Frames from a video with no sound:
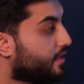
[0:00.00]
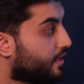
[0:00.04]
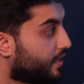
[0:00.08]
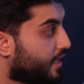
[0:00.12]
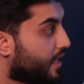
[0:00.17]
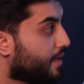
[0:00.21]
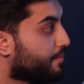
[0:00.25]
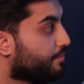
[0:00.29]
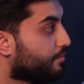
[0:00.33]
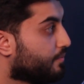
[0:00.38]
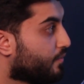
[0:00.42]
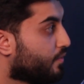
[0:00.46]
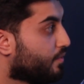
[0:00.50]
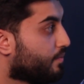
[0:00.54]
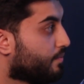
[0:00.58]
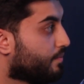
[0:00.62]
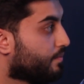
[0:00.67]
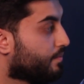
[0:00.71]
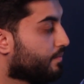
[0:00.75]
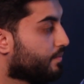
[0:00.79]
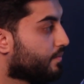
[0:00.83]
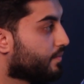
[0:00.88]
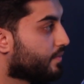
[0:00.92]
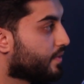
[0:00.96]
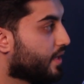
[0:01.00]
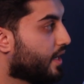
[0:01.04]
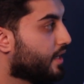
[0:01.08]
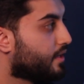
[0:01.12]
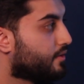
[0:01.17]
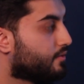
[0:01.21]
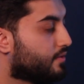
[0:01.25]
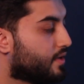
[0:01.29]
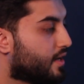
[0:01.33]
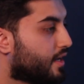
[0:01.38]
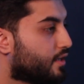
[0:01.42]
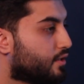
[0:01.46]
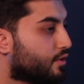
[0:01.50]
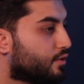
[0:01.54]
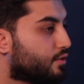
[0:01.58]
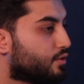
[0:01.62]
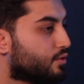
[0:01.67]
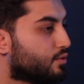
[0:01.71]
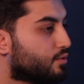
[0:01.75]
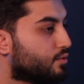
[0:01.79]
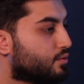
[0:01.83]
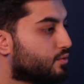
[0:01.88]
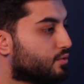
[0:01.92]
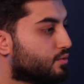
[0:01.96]
a game, right, related
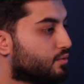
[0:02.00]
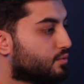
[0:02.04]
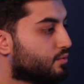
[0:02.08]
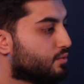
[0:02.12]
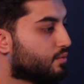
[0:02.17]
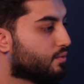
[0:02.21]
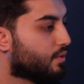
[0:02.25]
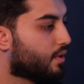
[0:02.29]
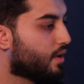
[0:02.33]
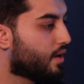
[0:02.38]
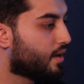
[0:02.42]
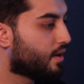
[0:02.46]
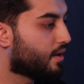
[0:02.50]
to